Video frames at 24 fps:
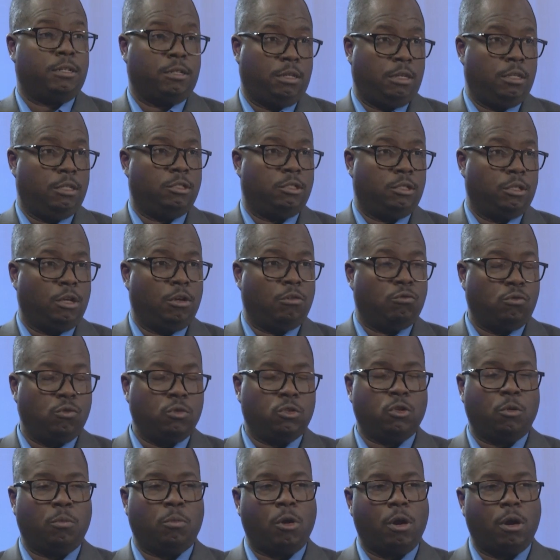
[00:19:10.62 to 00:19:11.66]
is a
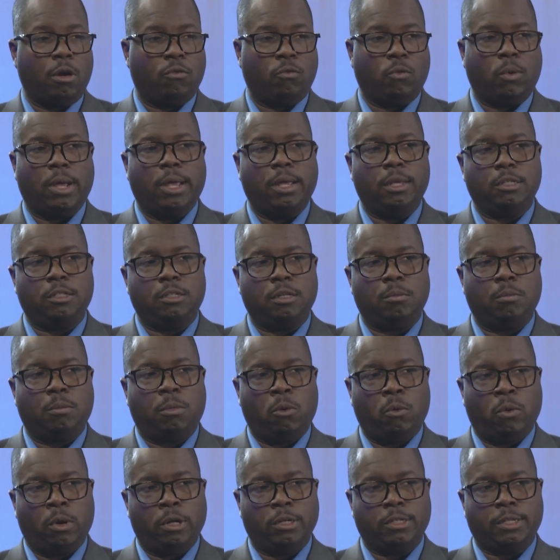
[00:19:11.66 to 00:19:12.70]
crucial part of why it's
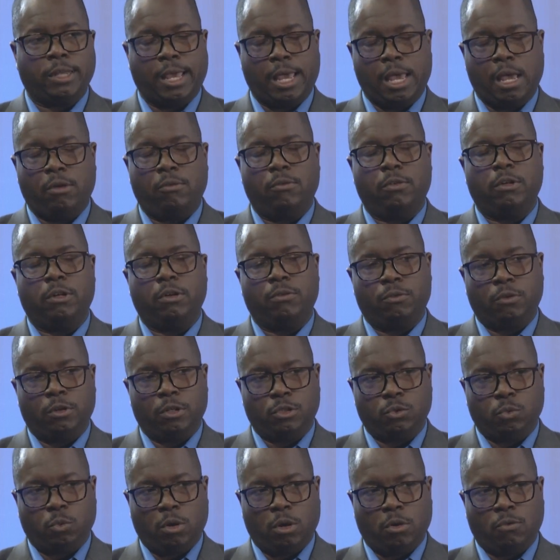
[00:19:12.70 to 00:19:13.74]
important to have a
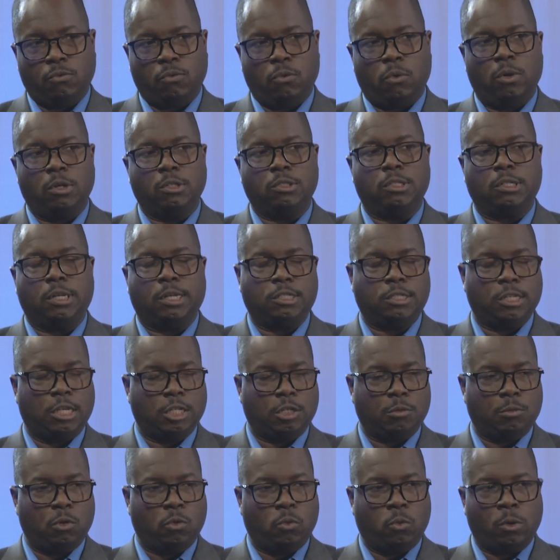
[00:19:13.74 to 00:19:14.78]
diverse workforce, an
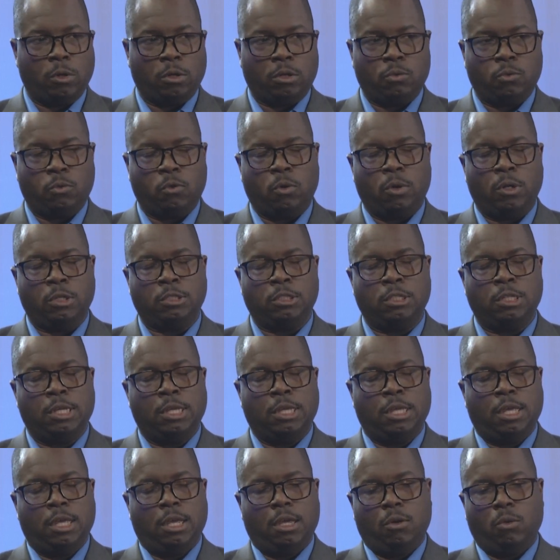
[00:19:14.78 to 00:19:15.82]
accessible workforce,
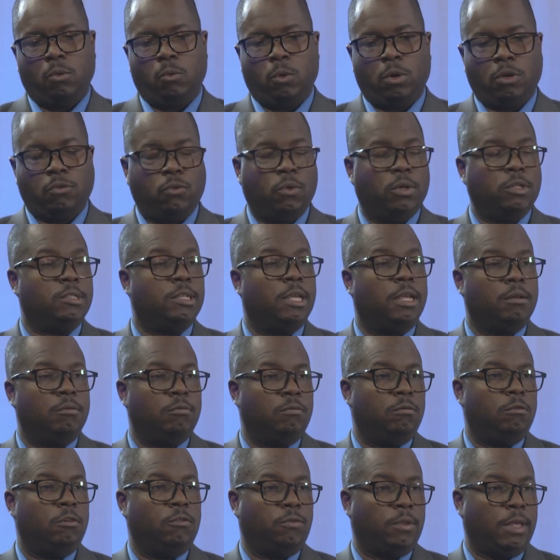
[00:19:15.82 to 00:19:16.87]
a workforce that
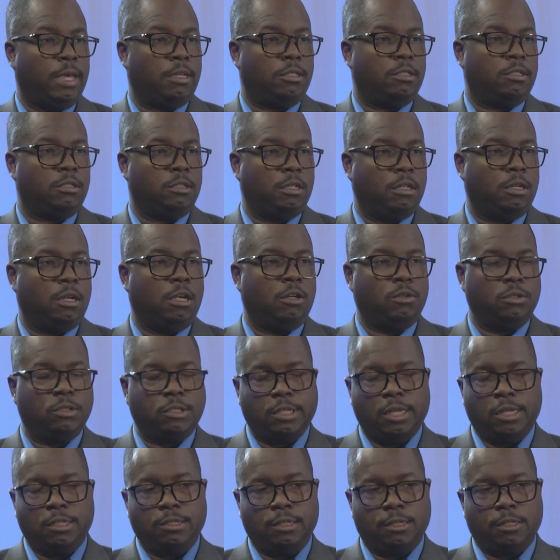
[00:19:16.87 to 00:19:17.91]
reflects and
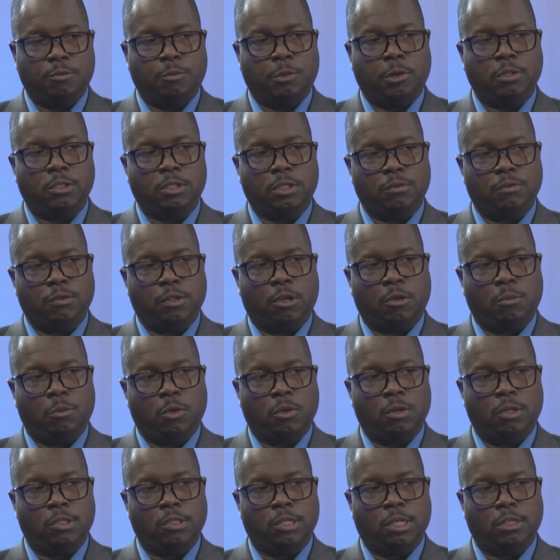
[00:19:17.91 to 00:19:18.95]
understands the experience of the
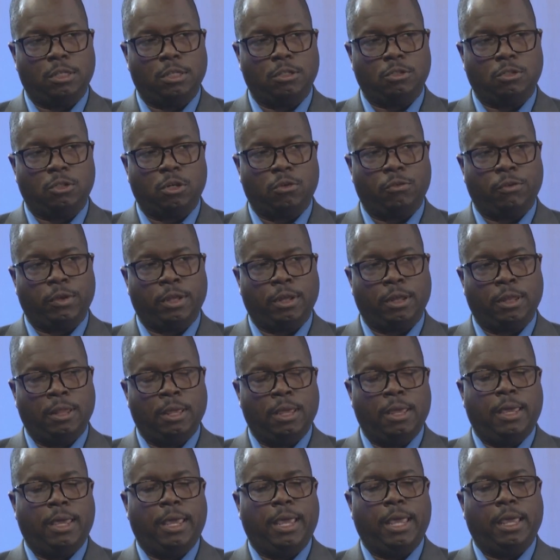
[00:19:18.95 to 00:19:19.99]
communities that they're serving.
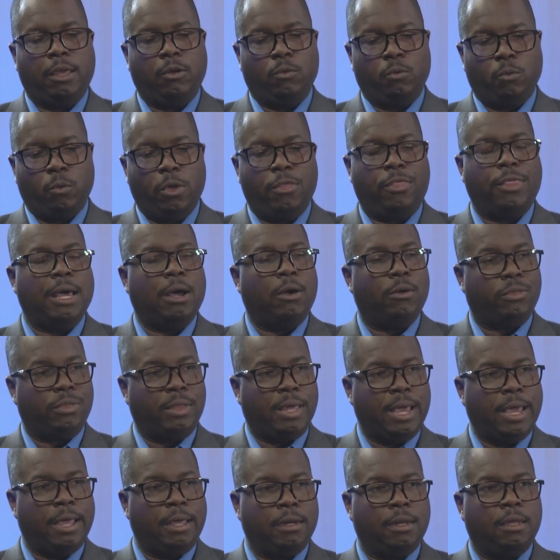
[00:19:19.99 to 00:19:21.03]
And without
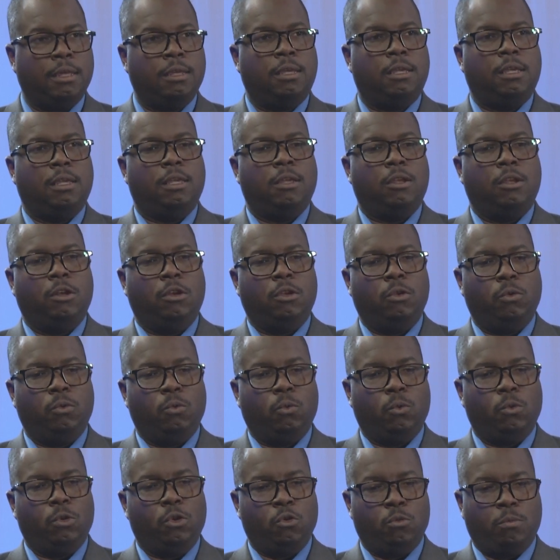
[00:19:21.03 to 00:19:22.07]
that,
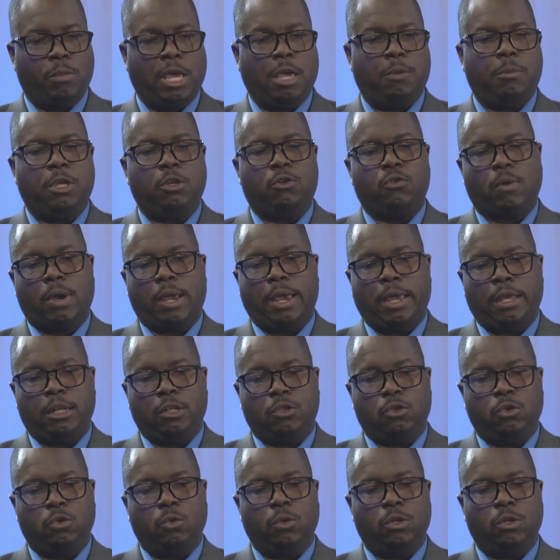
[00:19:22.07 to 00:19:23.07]
you may be trying to